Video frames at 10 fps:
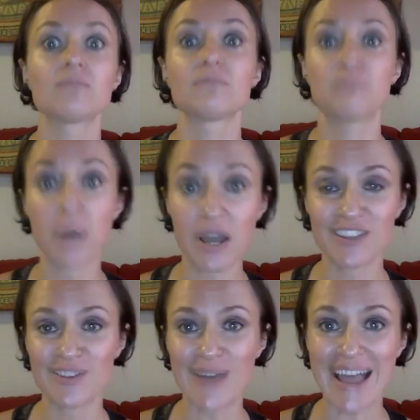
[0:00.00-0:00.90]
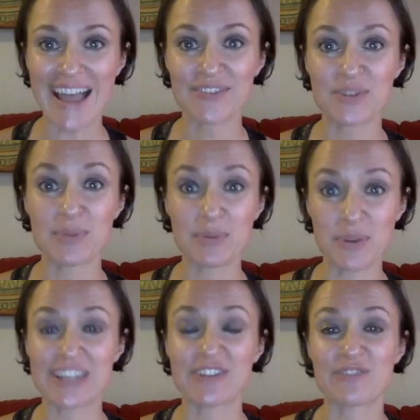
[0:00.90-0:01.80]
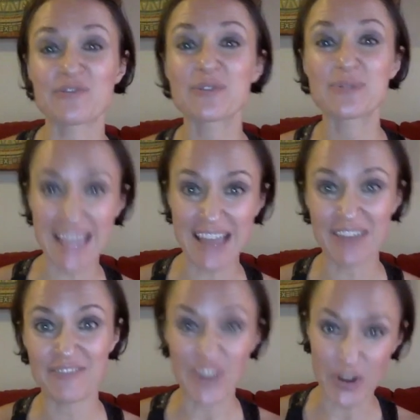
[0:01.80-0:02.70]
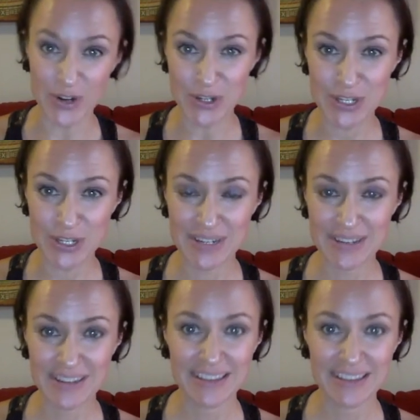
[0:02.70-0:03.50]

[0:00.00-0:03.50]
But you have to be breaking your food down first,